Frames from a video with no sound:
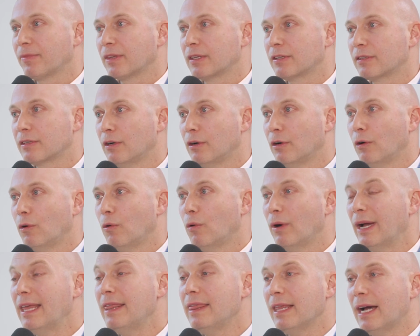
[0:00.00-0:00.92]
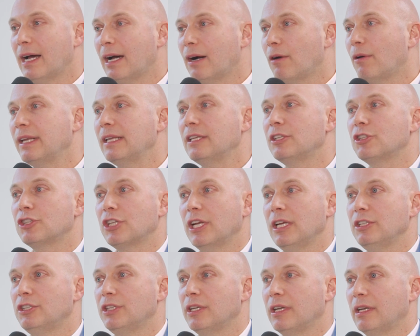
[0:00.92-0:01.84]
So, and now it is
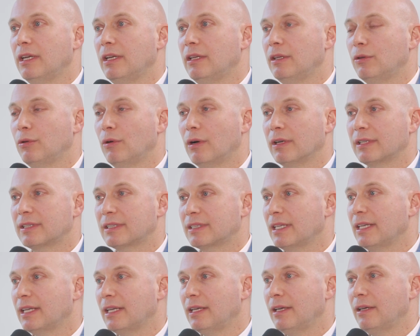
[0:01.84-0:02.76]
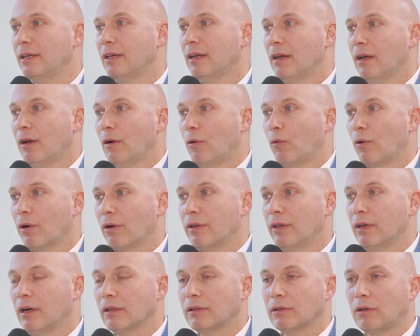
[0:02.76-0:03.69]
changing into a city where
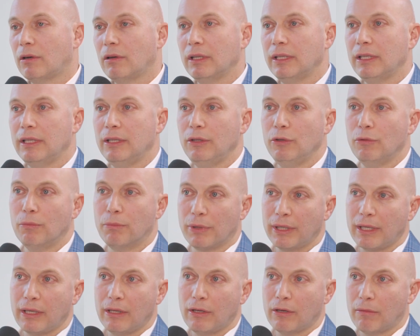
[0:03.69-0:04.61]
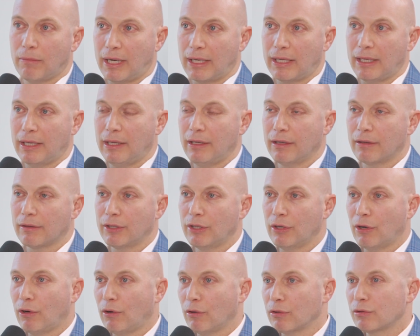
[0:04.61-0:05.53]
not only you bring your money here,
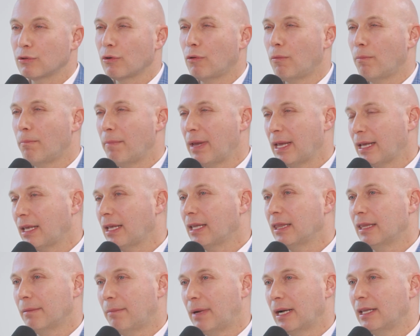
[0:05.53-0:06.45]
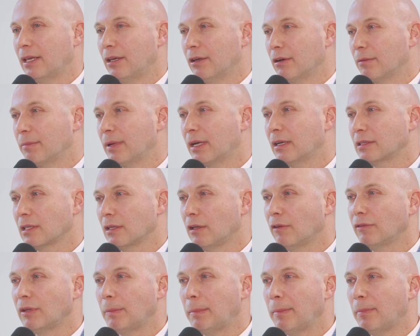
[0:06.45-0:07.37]
you're also making the money here, because a
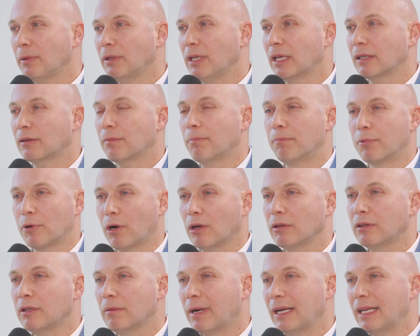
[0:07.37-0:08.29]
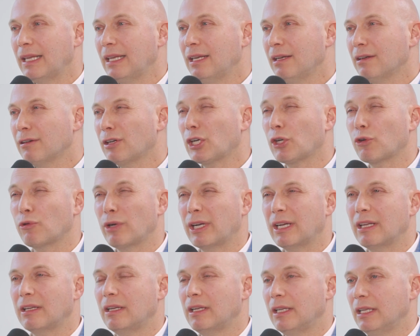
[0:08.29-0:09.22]
lot of the people that brought their money here
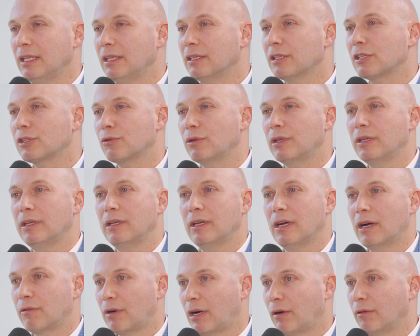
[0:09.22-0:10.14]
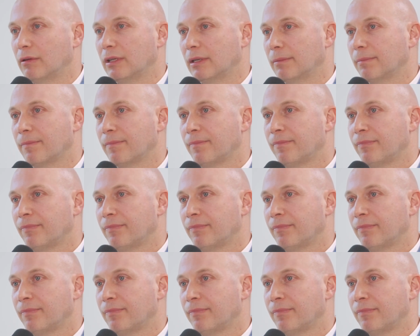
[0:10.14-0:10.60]
created an industry around them.